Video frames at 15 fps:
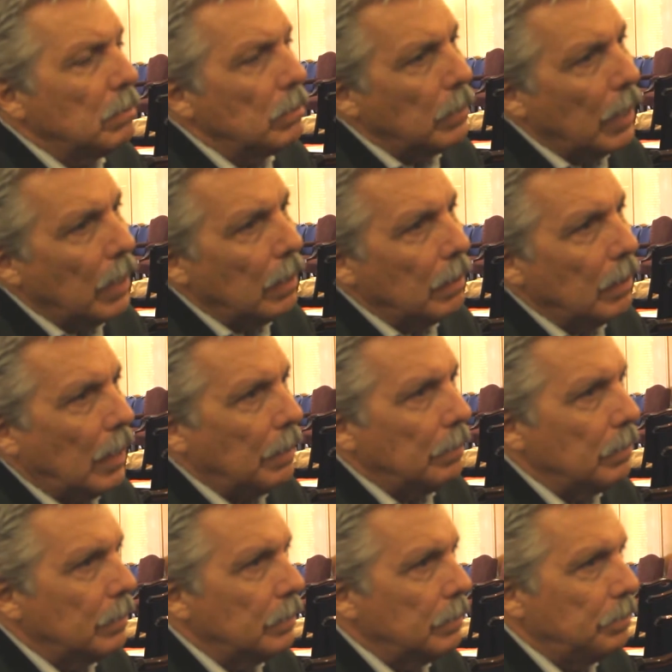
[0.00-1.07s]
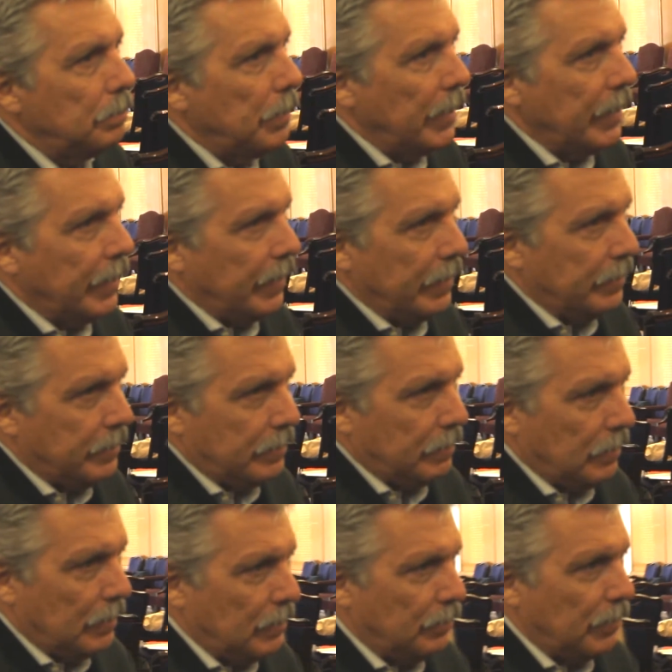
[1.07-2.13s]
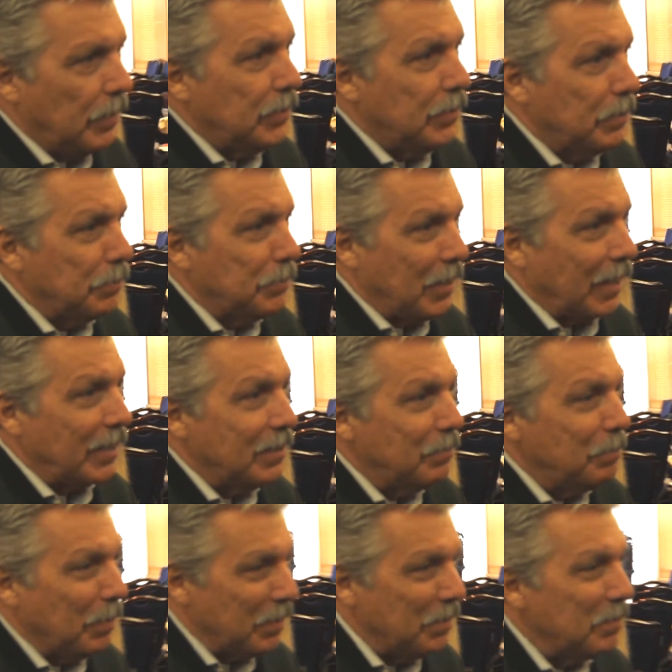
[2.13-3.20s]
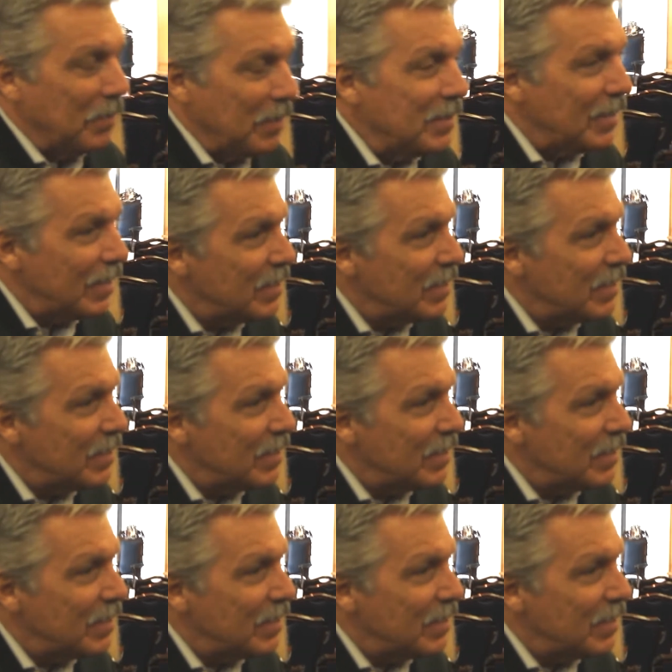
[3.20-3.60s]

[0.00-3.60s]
Well, uh, big is, is very subjective, but it,